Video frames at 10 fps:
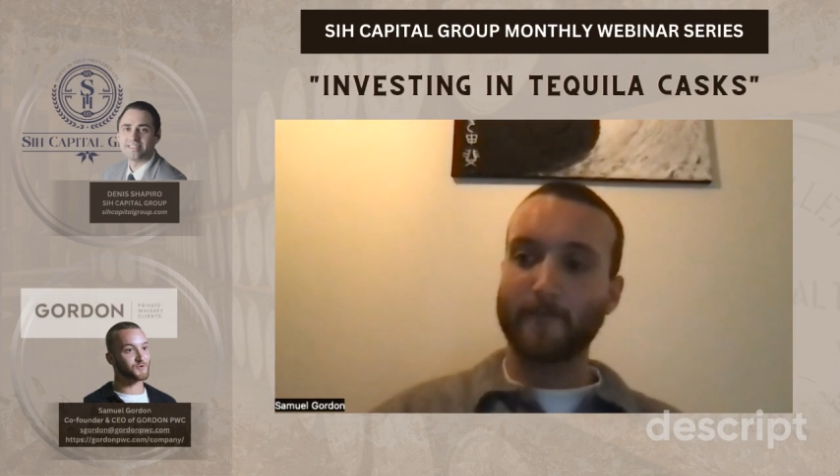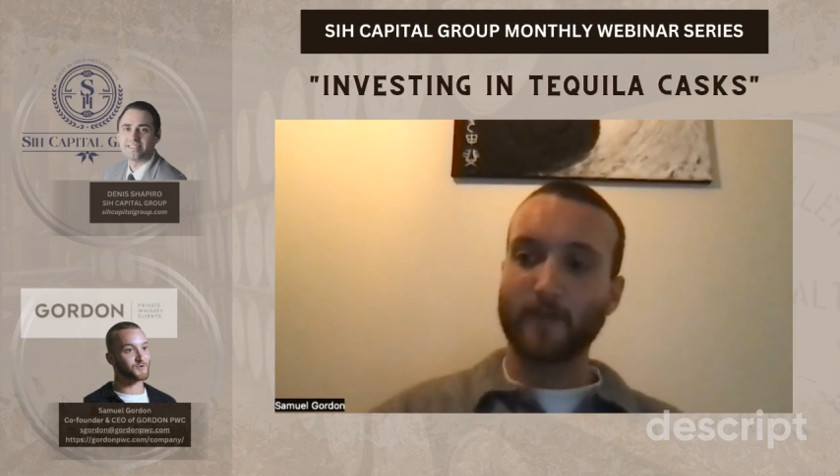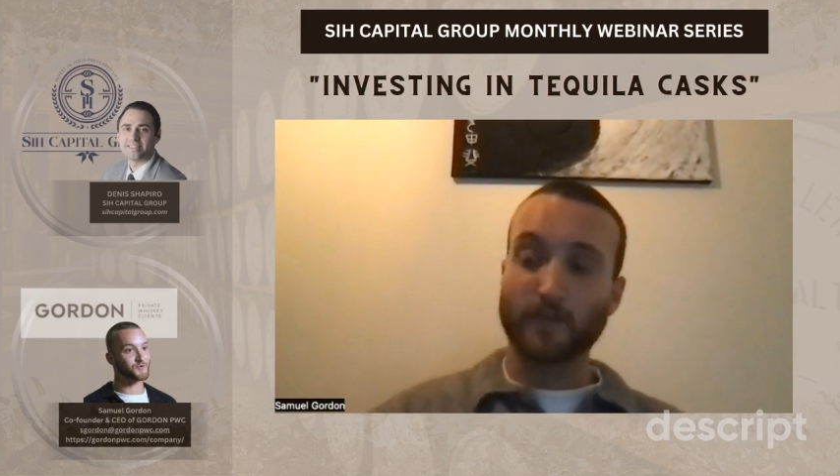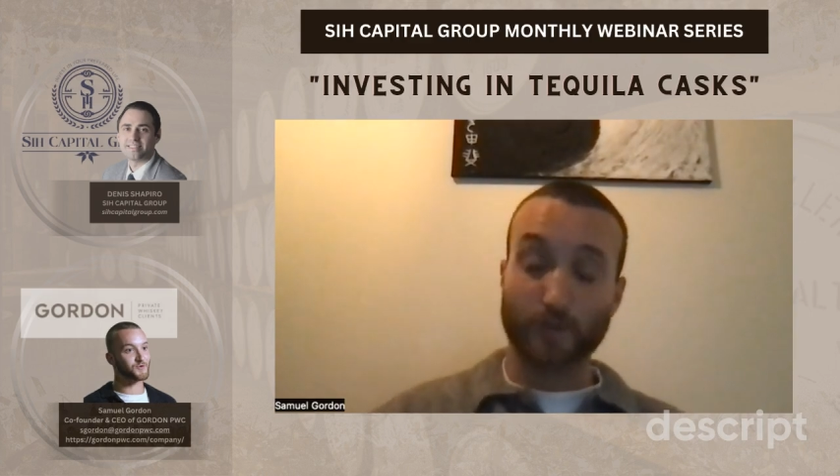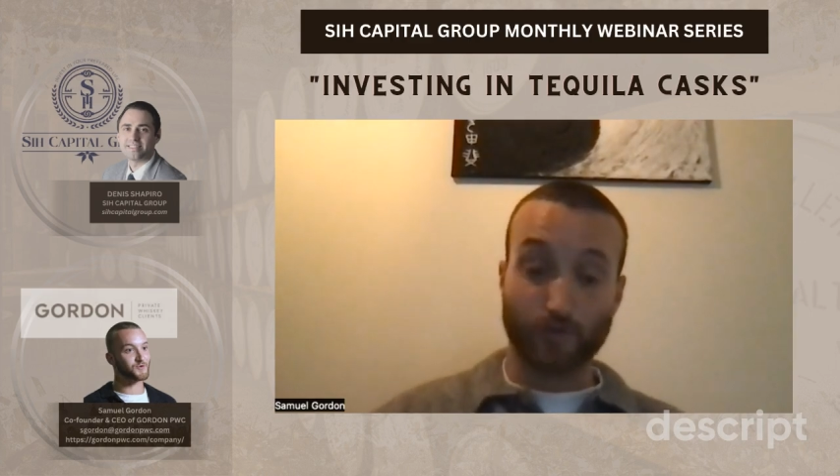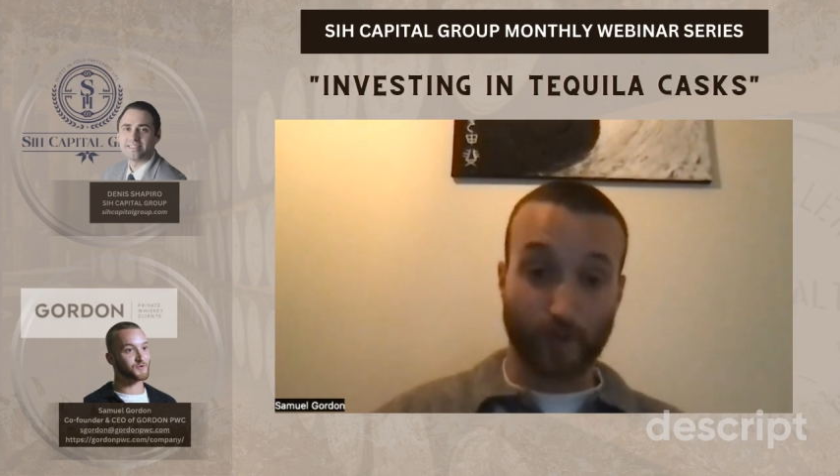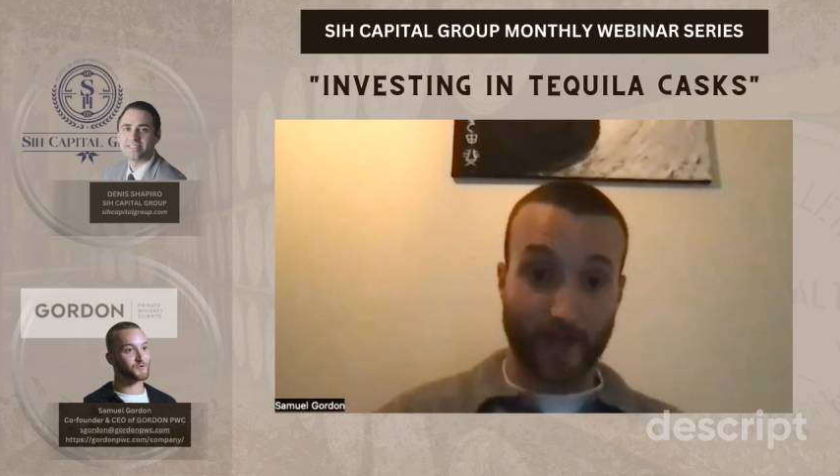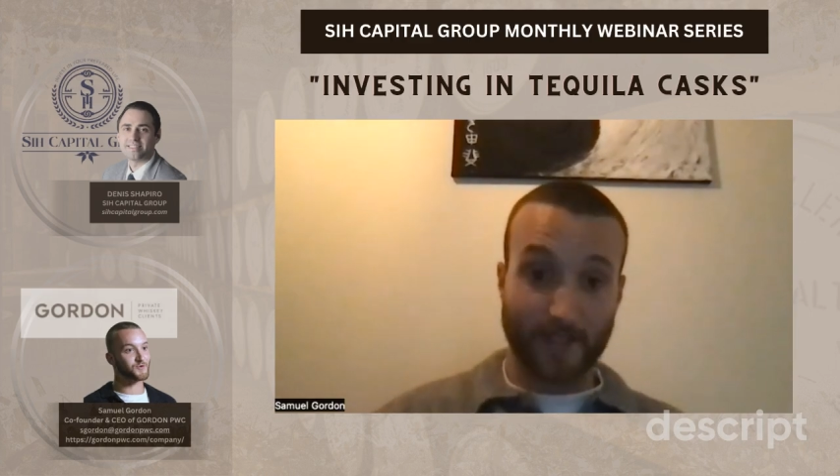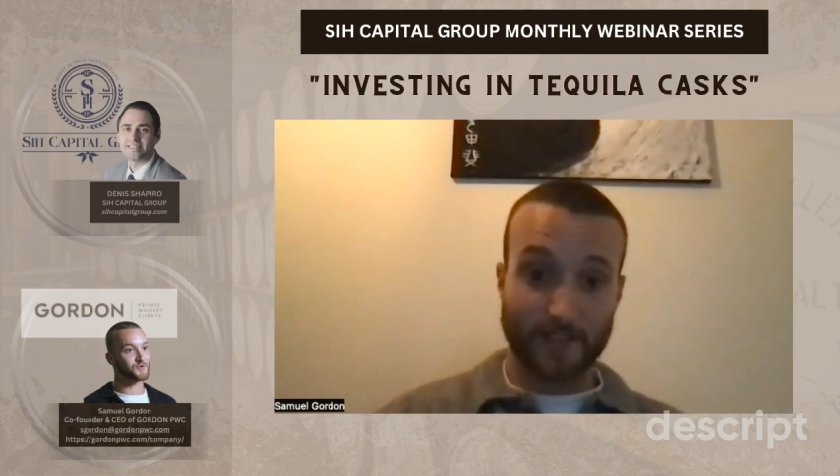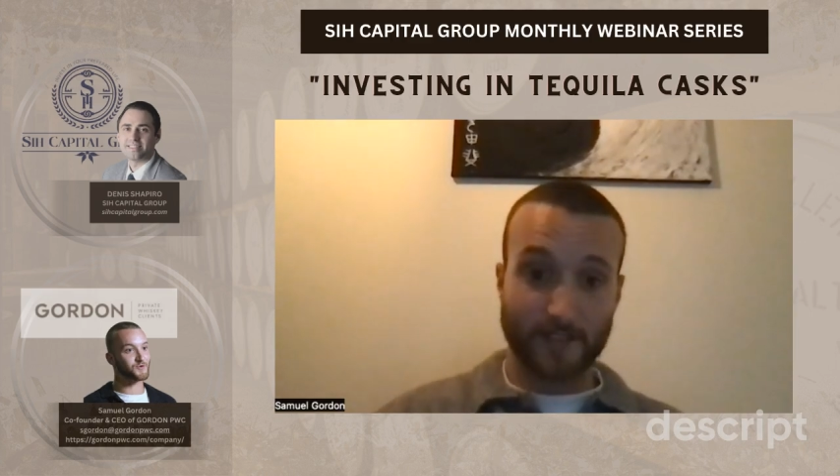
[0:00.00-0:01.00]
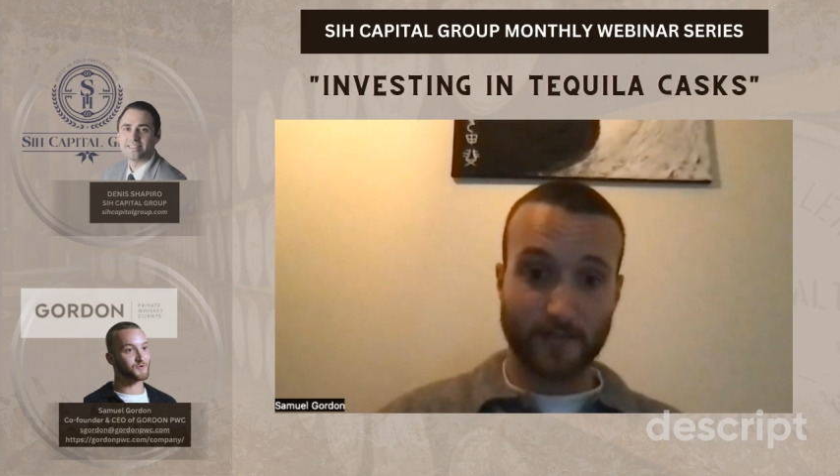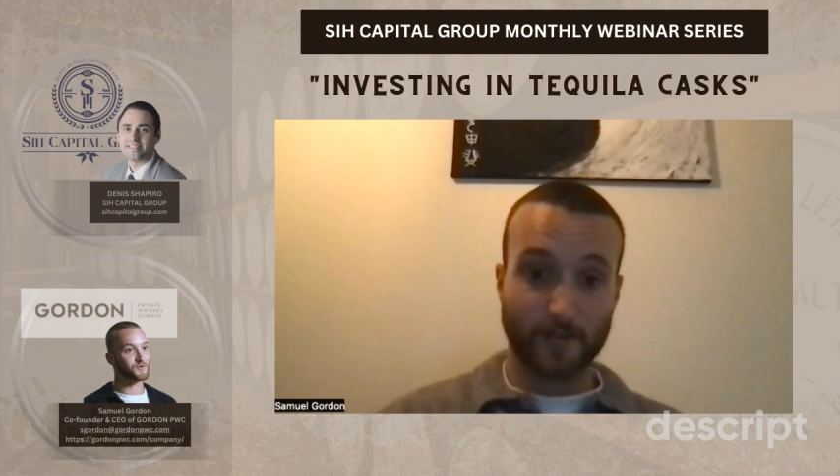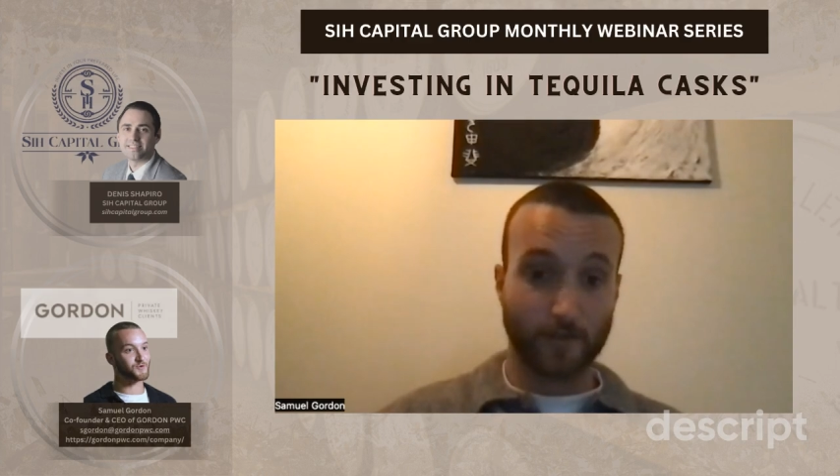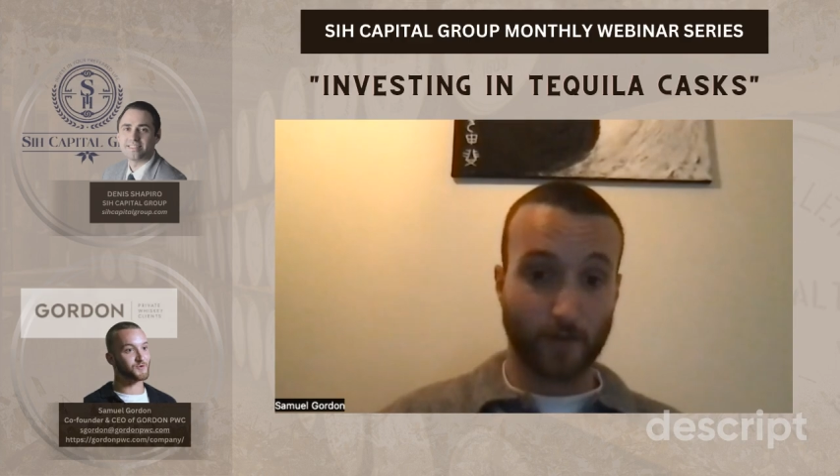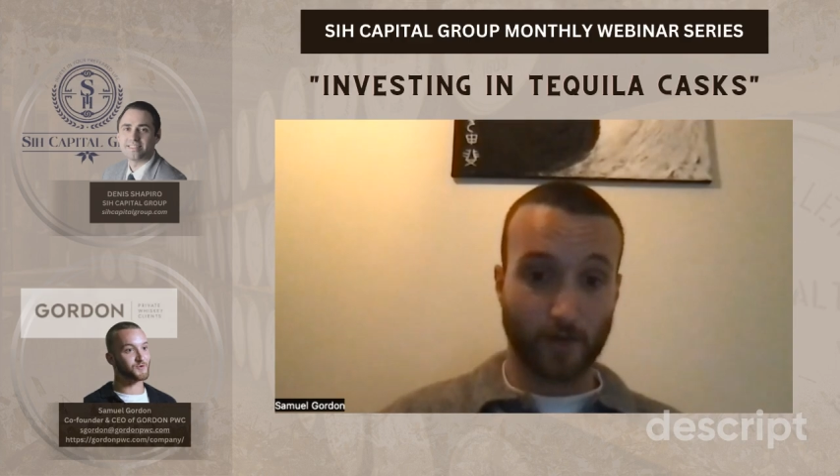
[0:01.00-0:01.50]
You're right.
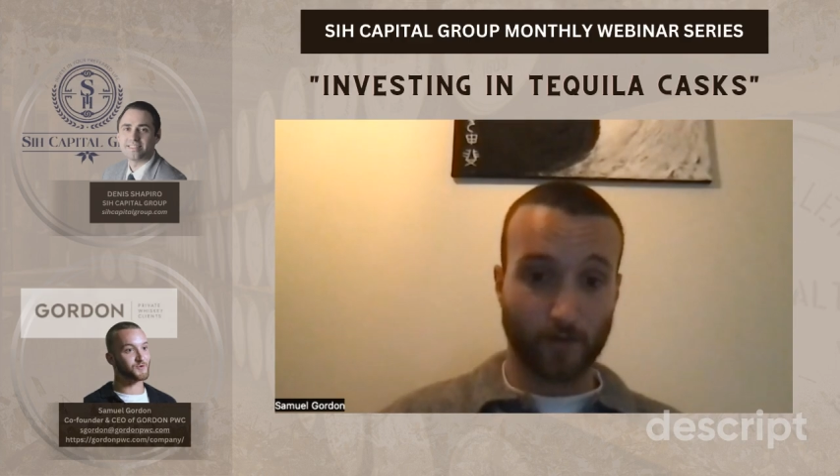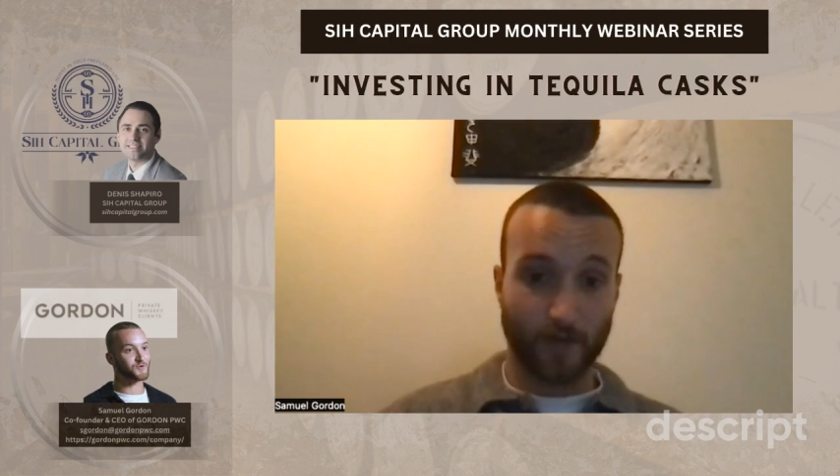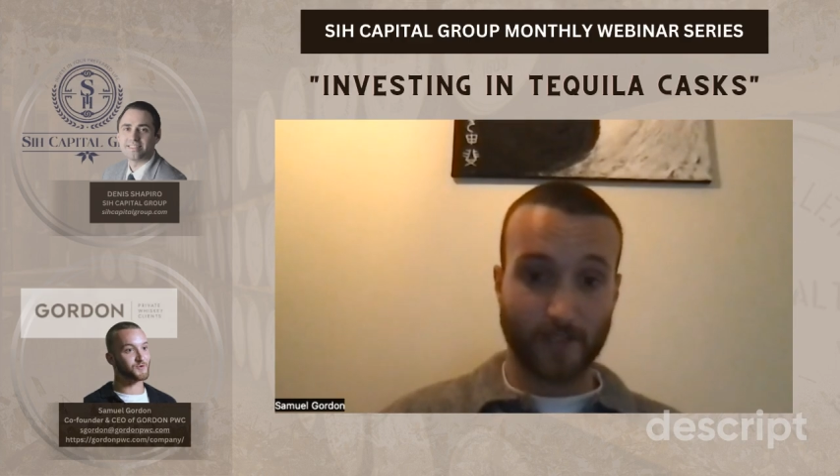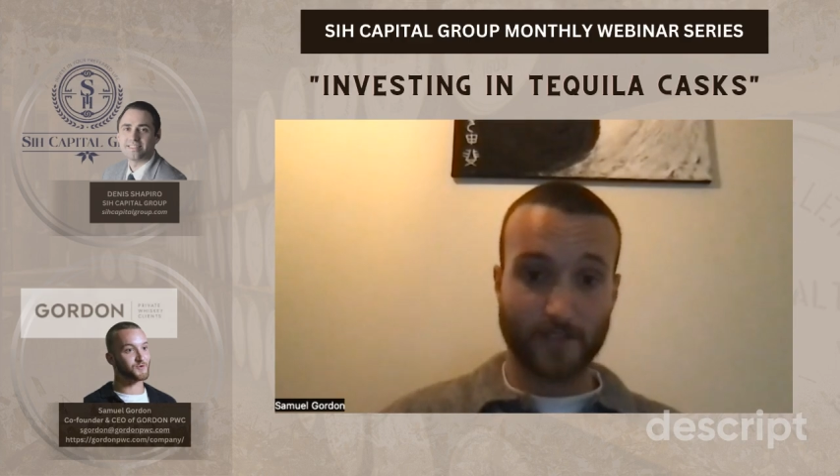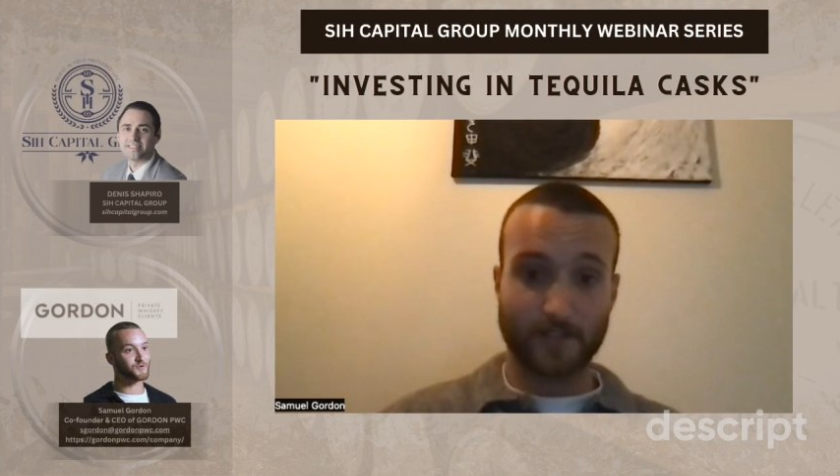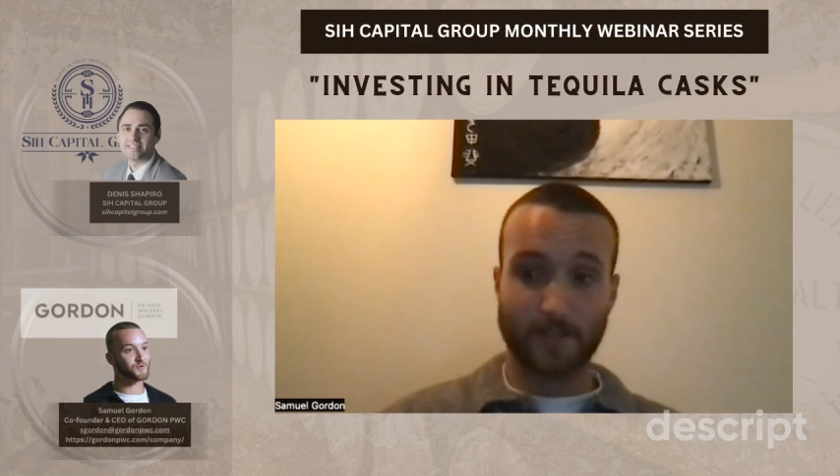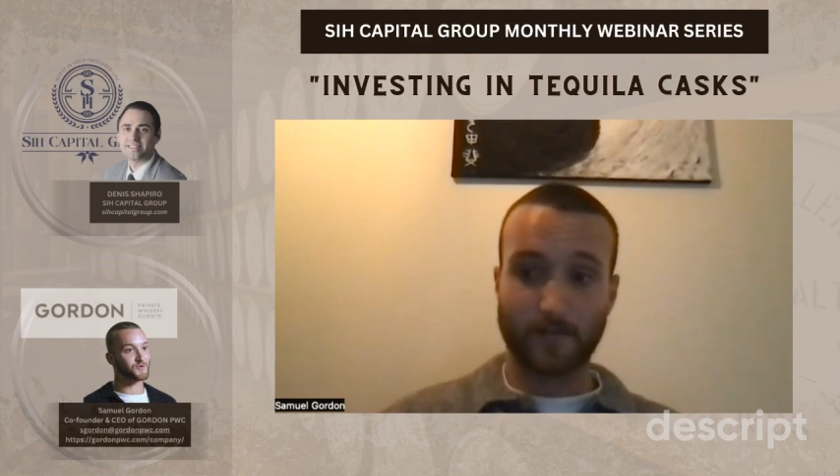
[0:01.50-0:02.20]
You are right.